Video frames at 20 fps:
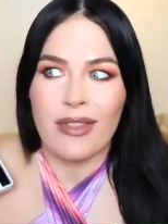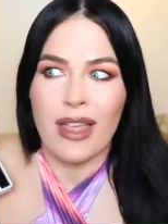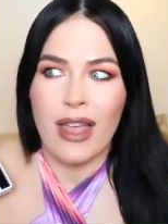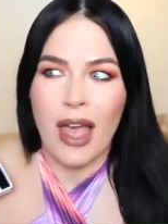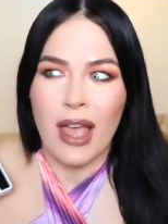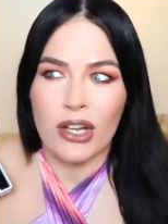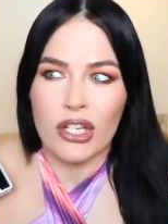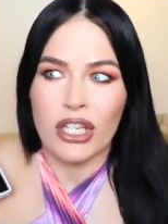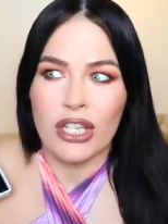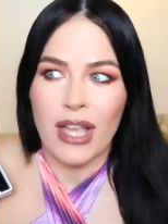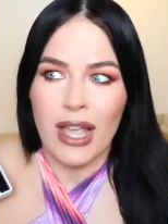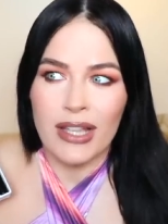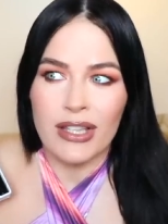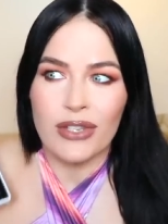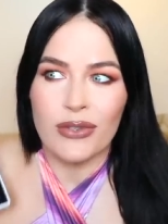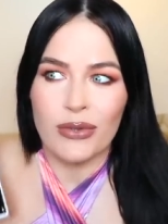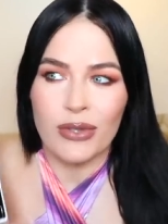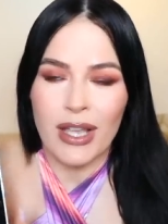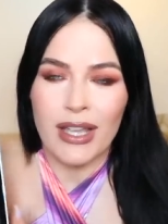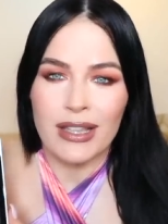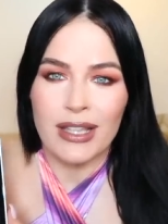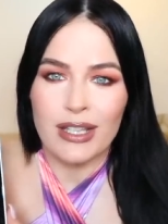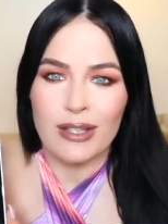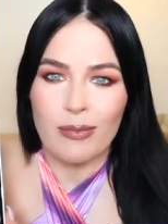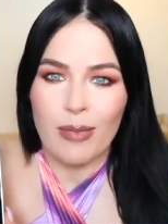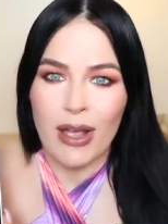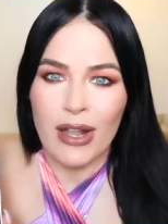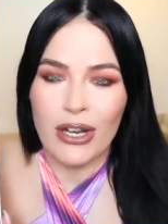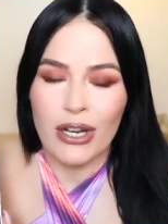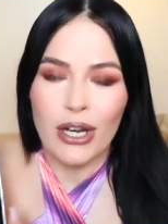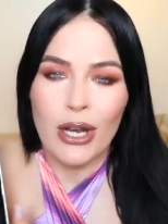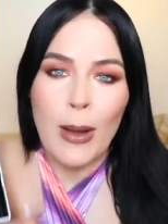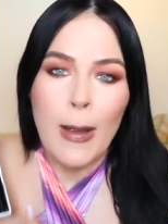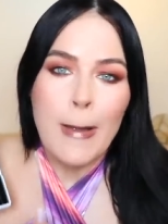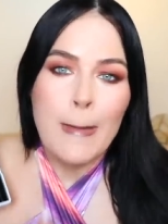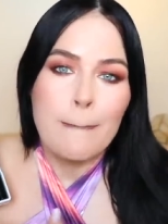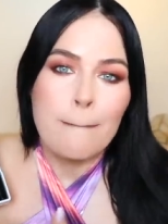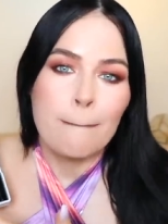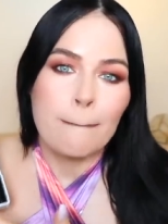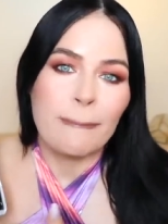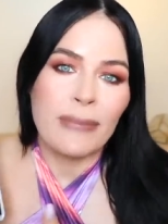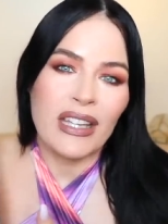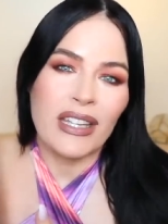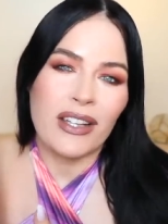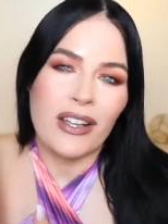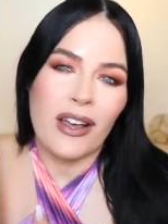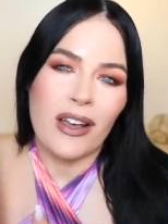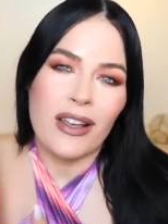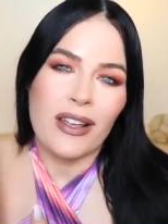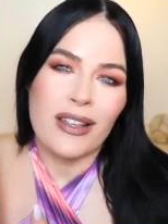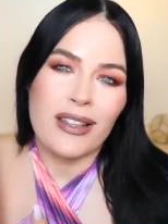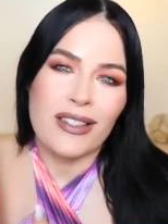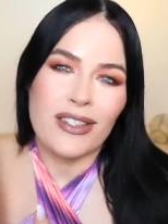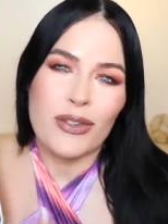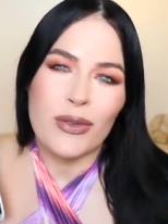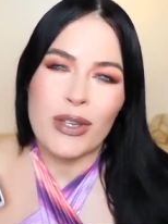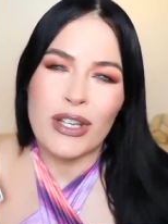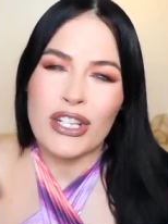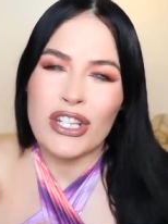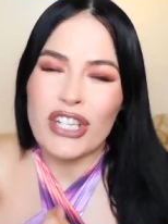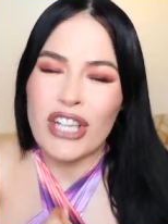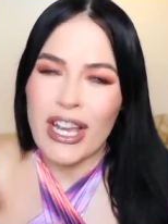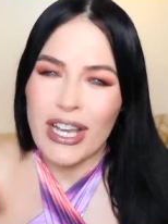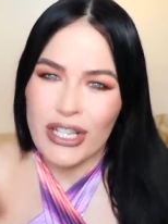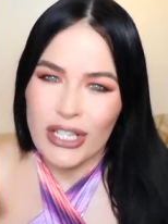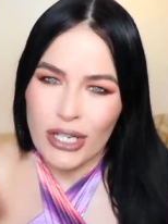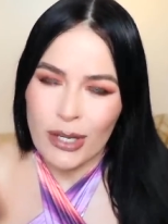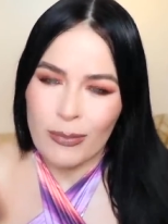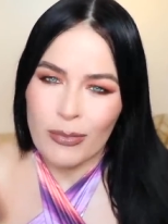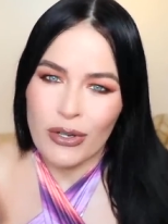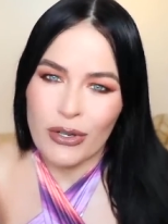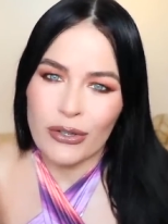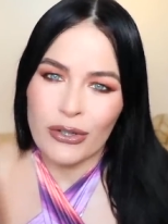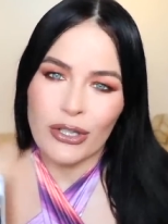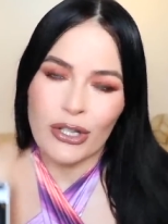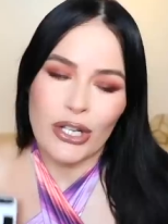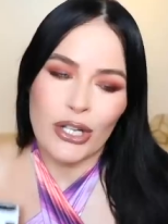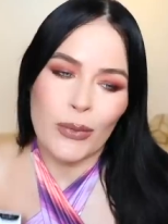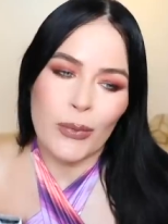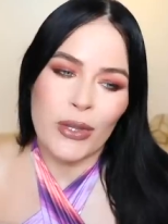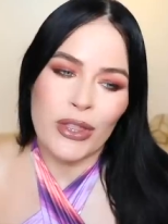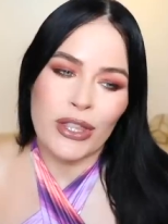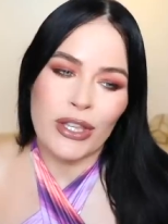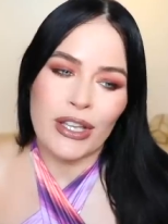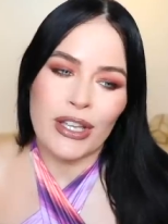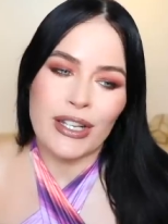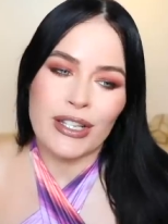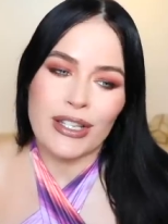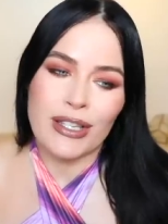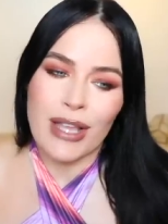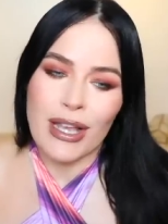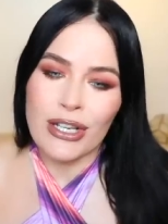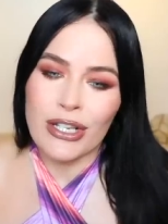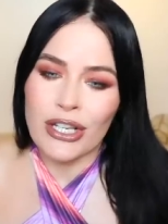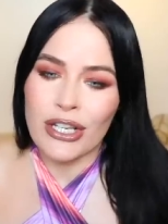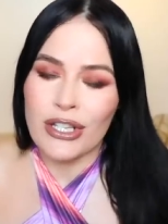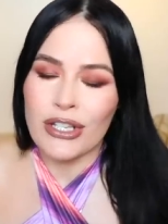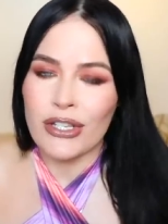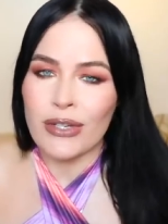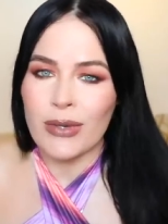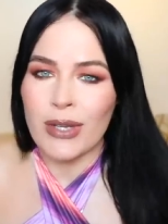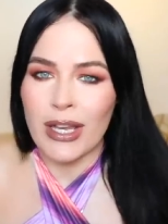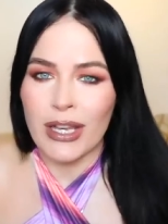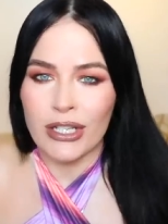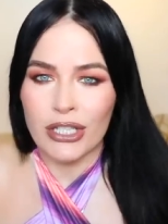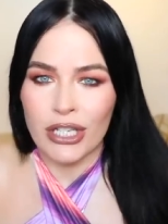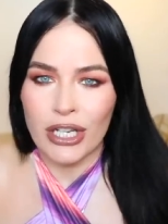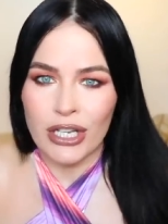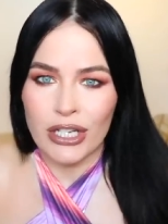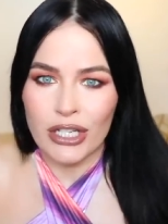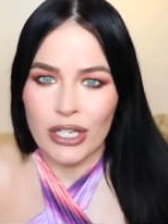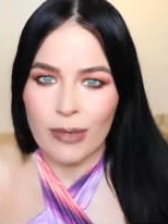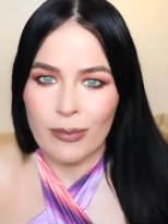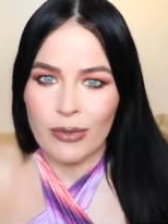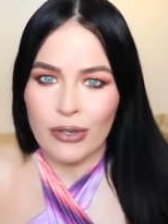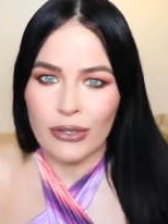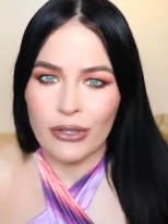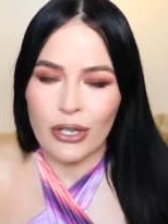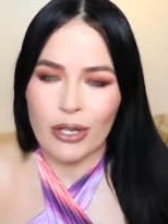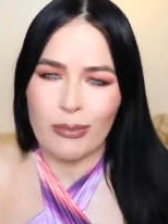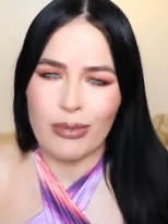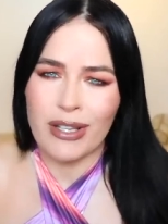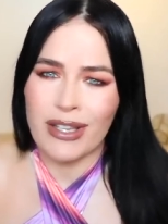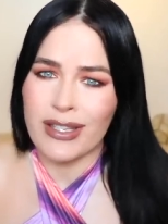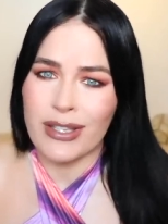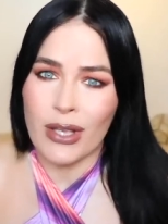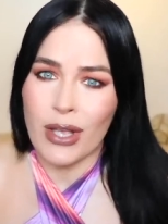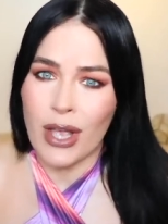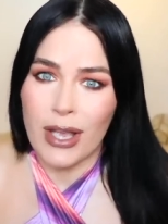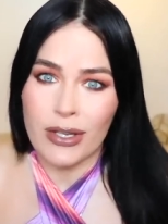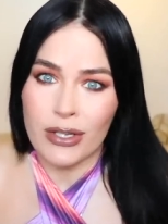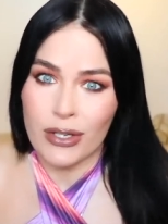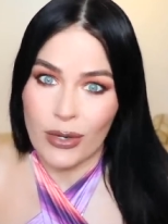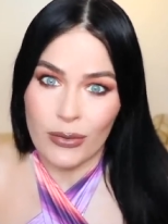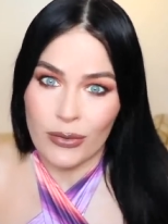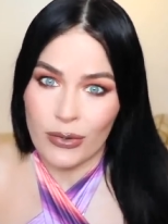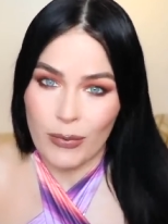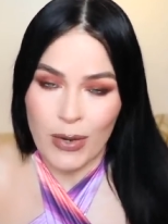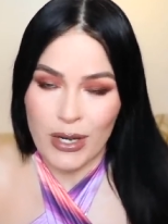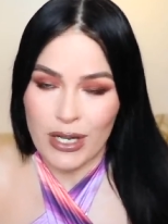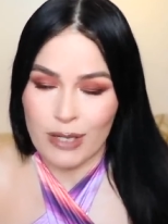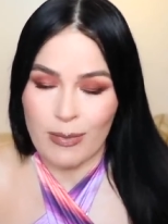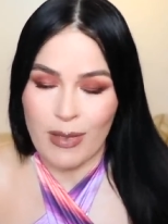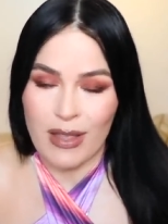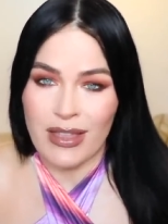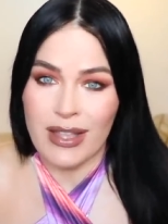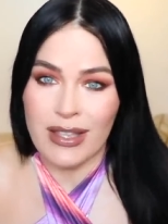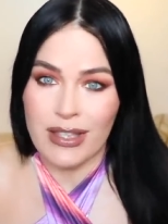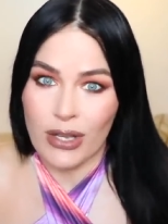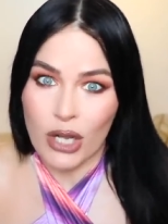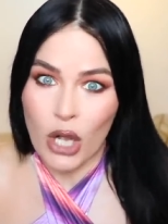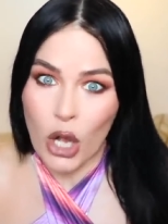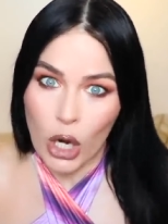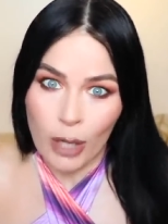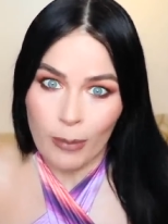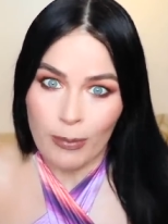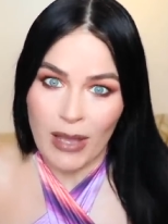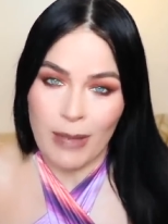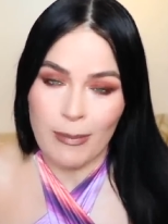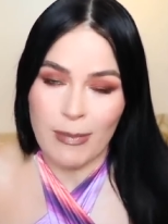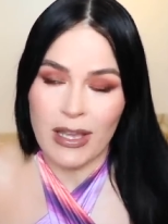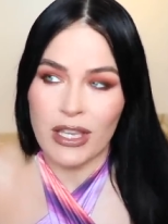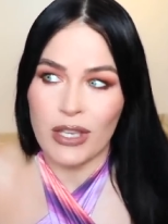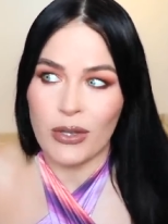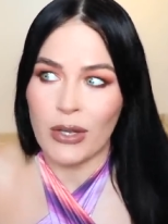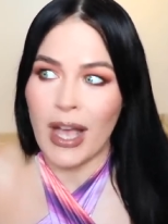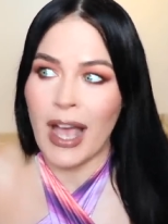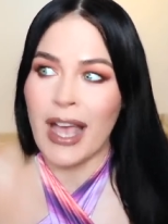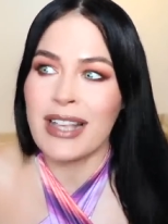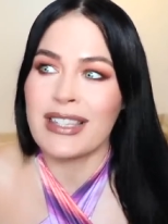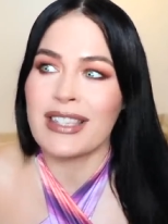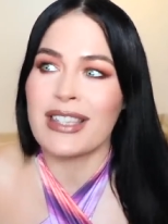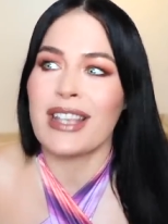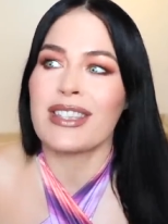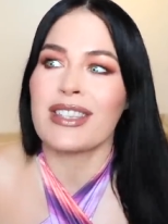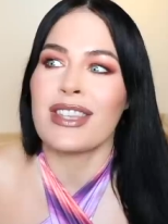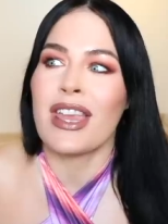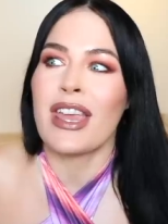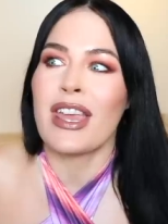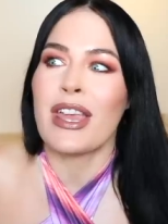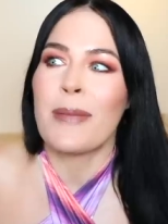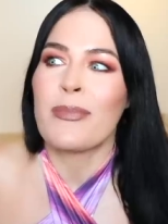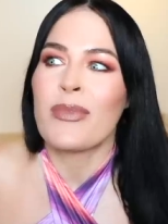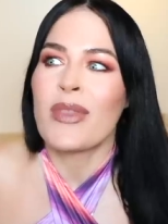Actually, I do like these better because you can change up your look. With the extensions, you can't change up your look. Plus, I don't want to spend, that's a car payment, you guys. That's a